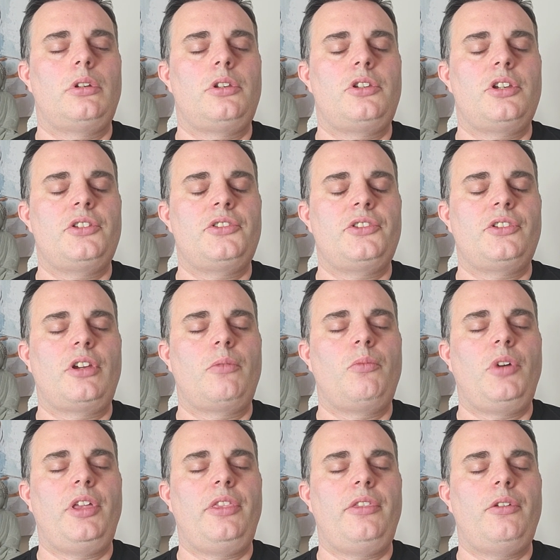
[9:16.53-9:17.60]
just
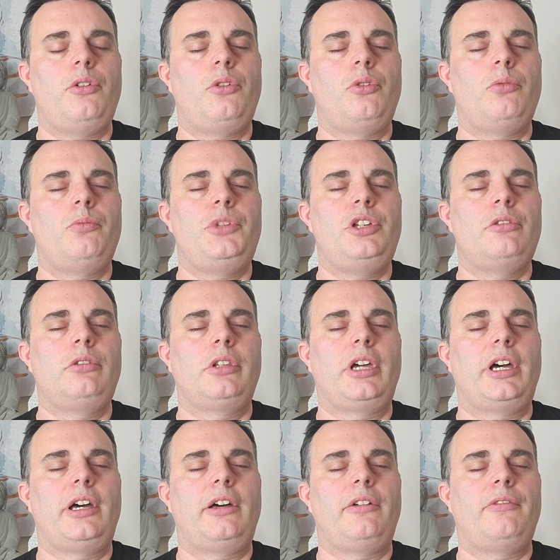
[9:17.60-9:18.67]
someone whom you
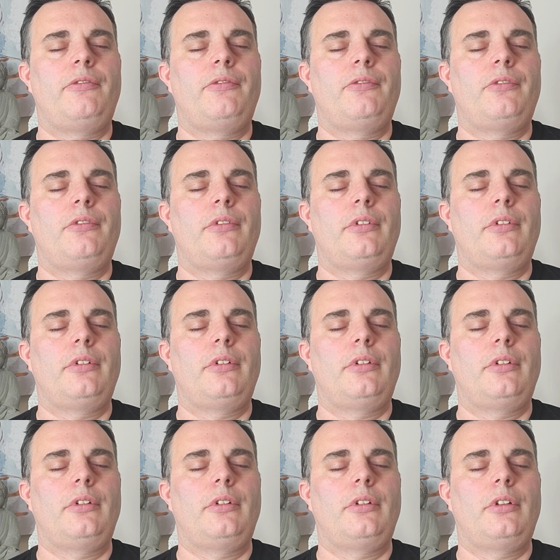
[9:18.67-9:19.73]
love
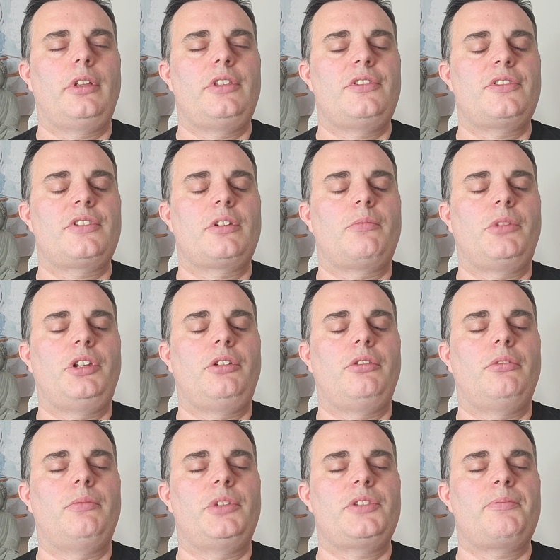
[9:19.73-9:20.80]
and someone
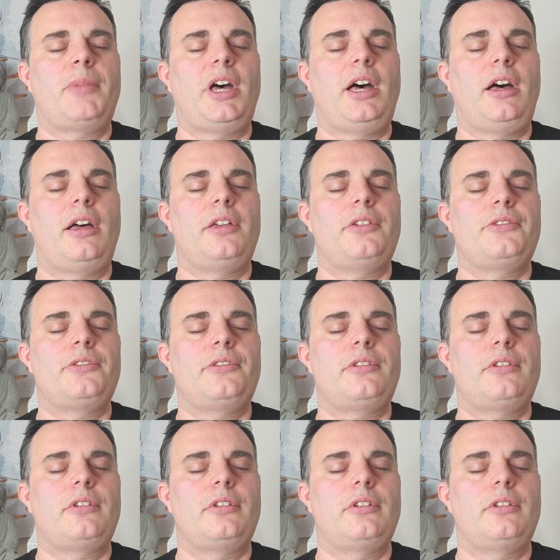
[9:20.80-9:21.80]
whom has passed.